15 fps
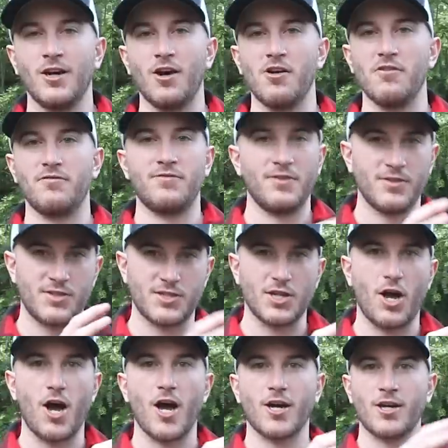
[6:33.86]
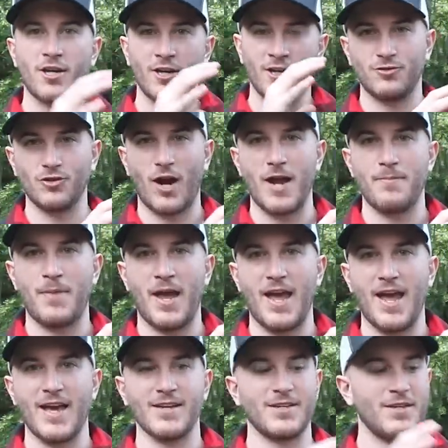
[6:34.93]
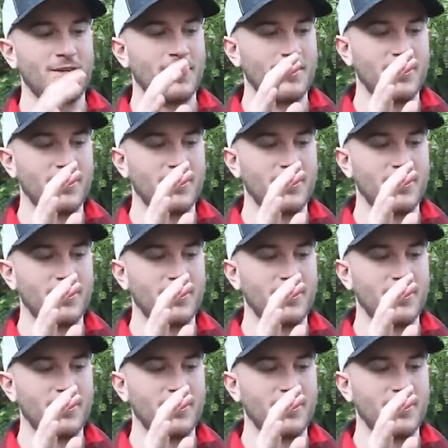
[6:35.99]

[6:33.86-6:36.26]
of sock, dry pant,